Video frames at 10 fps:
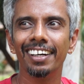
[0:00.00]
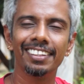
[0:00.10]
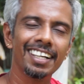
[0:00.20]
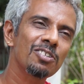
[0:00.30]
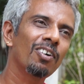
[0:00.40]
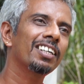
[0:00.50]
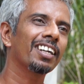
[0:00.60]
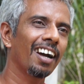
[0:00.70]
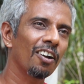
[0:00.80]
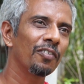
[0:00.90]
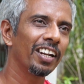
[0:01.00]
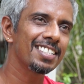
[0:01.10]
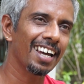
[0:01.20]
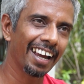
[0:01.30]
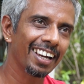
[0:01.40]
That's what confidence
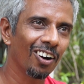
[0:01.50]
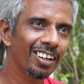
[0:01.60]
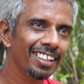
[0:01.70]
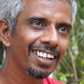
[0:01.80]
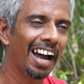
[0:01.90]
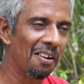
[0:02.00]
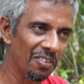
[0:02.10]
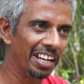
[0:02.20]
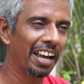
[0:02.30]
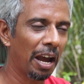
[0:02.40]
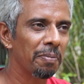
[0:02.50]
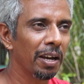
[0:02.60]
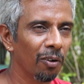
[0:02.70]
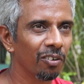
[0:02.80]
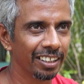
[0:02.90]
I got. I'm very happy
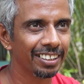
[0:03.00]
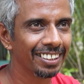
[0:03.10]
about it.